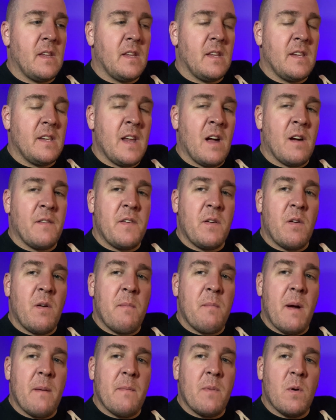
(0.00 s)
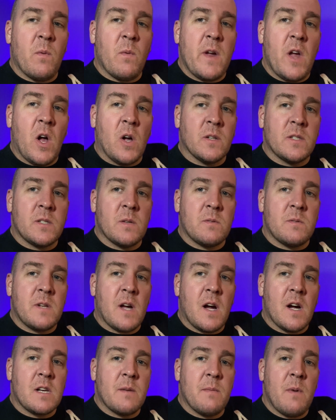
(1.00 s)
now, if you remember, we also
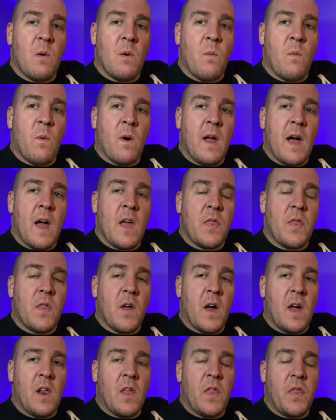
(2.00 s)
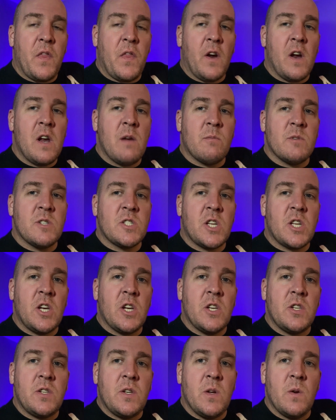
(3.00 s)
talked about what I thought Ethereum was going
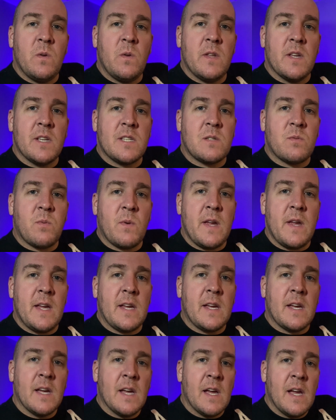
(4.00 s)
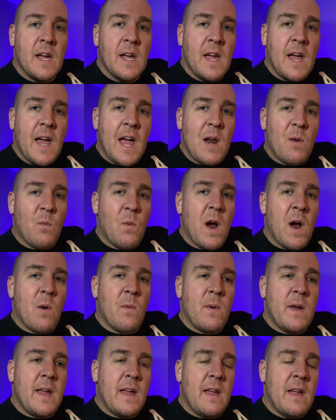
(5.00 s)
to do this week and where
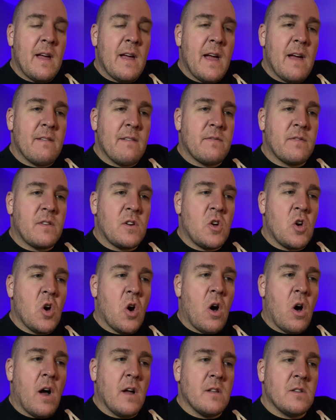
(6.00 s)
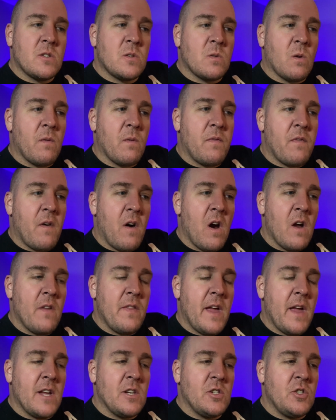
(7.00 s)
we have gone so far in
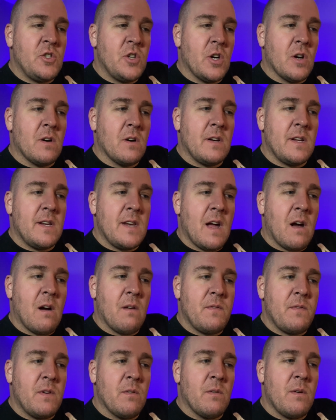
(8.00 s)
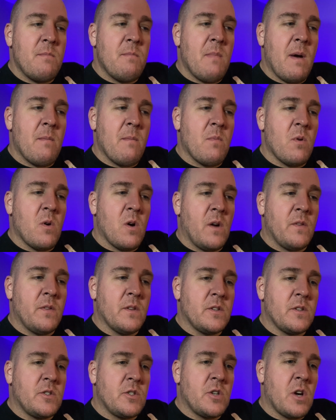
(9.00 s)
that journey. Now, if you remember on
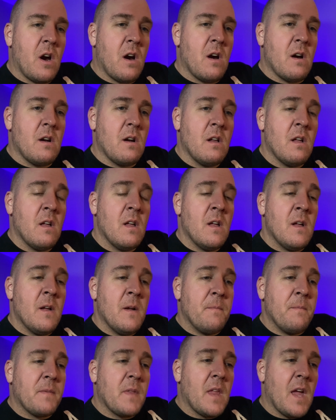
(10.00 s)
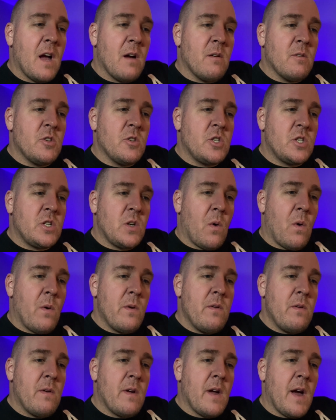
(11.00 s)
the chart, I was
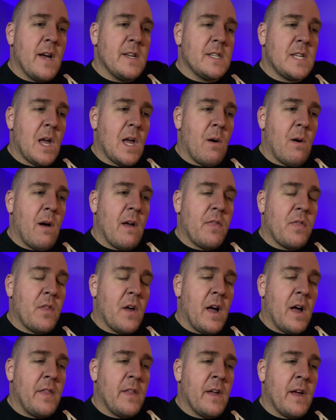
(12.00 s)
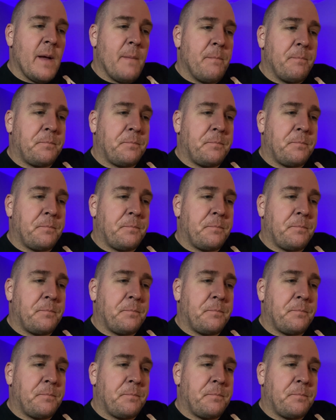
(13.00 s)
showing you guys how I thought that